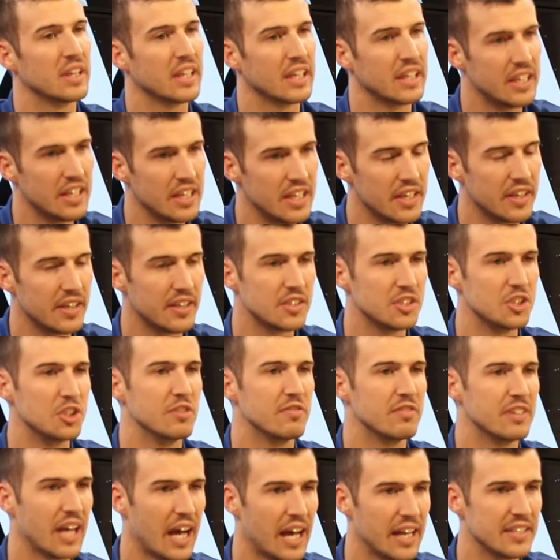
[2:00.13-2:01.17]
the key is
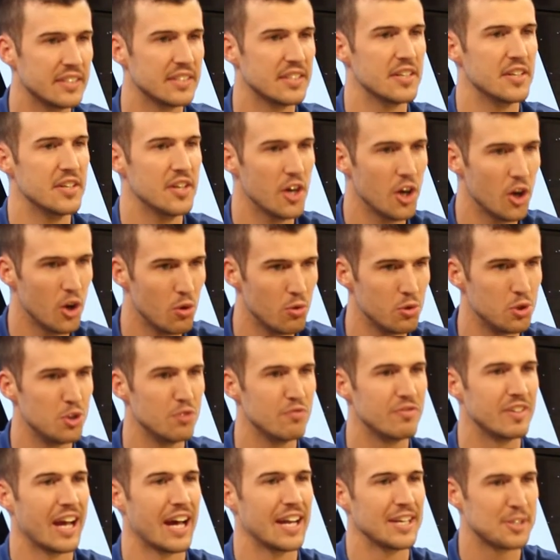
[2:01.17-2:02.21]
you've got to know,
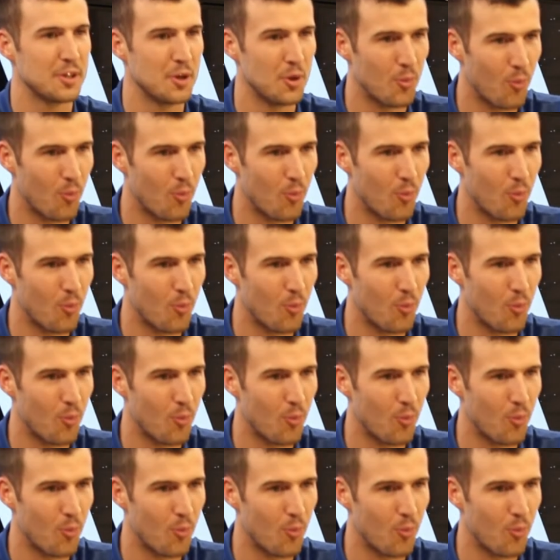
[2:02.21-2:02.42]
you've got to